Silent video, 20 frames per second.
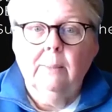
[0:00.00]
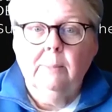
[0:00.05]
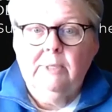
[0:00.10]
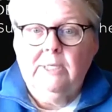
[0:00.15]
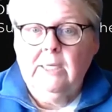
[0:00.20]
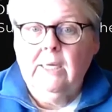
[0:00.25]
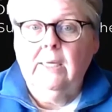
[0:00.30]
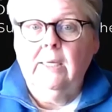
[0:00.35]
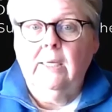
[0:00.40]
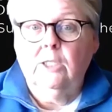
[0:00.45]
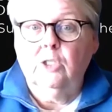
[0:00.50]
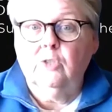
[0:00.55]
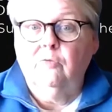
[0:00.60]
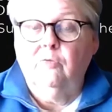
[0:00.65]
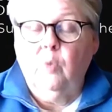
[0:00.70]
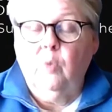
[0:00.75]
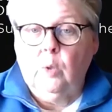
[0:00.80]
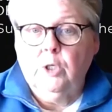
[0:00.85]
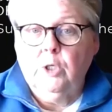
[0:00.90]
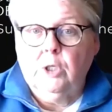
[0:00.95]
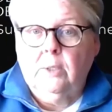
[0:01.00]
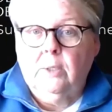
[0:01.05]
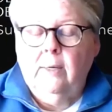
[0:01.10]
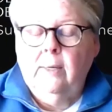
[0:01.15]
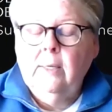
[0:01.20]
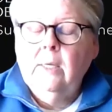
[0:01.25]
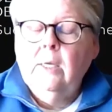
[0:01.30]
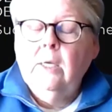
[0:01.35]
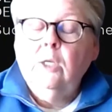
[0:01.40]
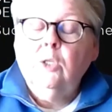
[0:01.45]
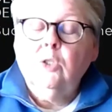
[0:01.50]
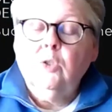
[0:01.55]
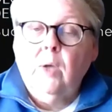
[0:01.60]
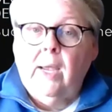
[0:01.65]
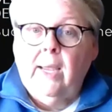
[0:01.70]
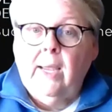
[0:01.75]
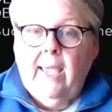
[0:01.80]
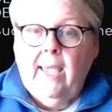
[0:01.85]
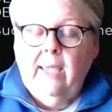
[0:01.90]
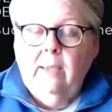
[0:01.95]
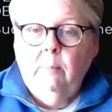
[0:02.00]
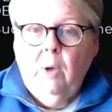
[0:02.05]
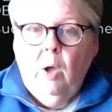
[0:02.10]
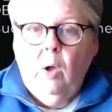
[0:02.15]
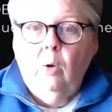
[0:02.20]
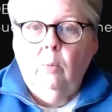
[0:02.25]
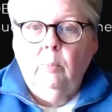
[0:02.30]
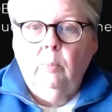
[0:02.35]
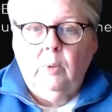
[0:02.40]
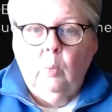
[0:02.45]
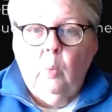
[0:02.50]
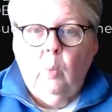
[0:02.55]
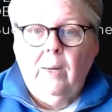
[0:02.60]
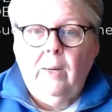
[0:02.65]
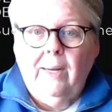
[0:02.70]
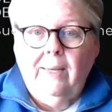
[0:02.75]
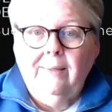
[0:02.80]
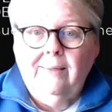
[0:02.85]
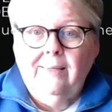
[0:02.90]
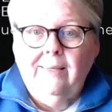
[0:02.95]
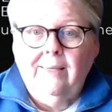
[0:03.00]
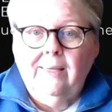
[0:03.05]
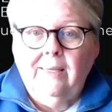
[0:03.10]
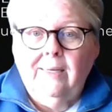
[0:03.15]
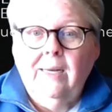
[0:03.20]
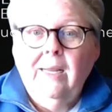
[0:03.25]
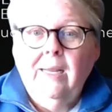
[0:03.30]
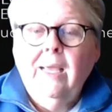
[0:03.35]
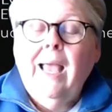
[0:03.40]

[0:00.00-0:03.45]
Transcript: let me tell you, it's a fortune. So I came home and what I did,